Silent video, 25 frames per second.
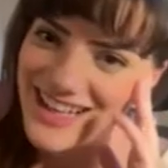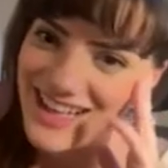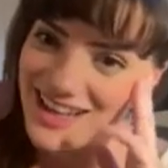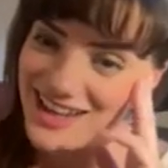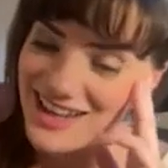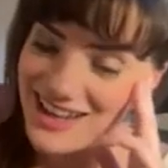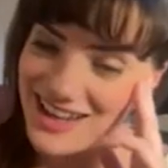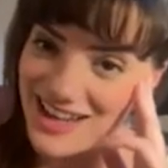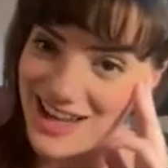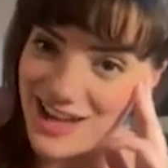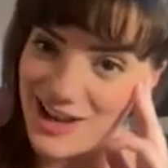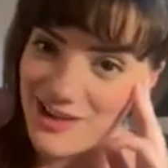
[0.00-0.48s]

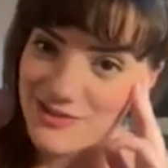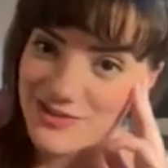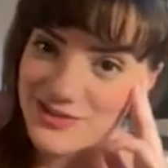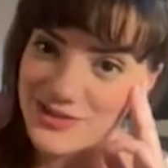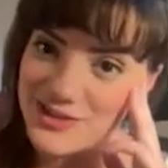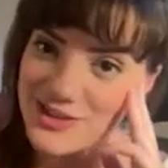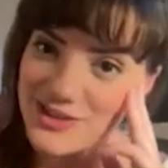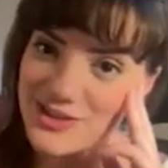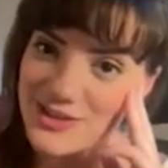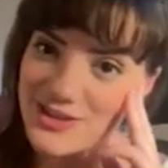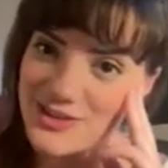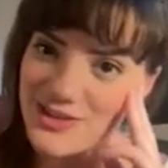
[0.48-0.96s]
I have
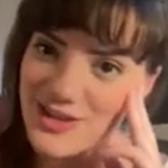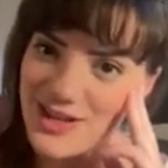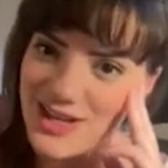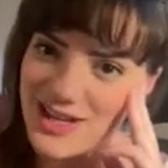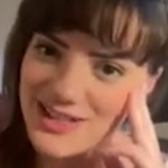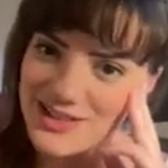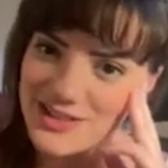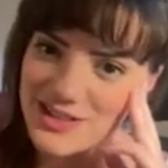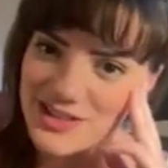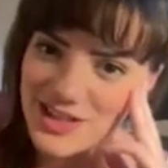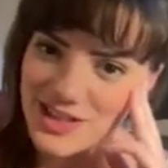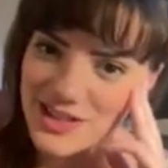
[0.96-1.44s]

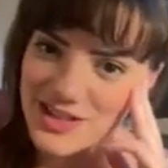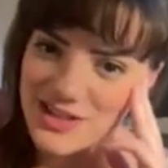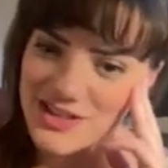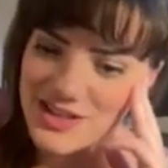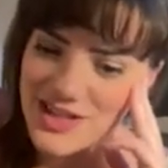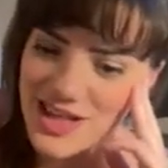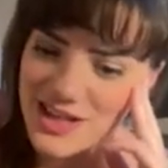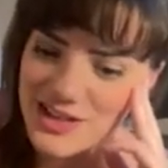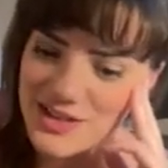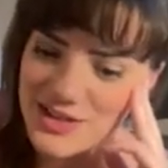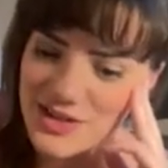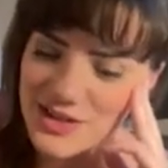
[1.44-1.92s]
to change
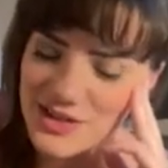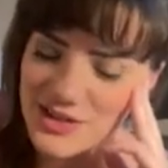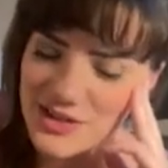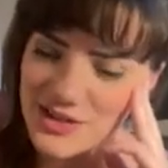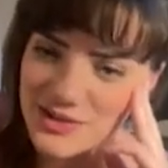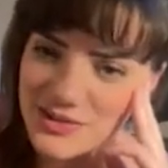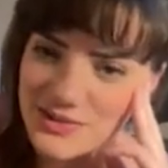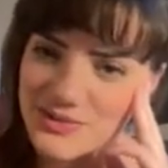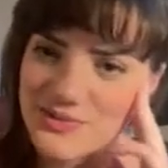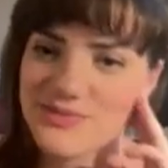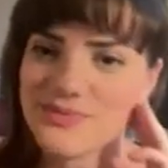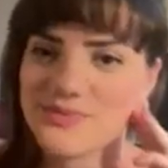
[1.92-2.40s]
that
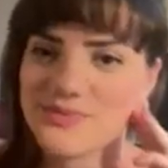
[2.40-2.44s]
too.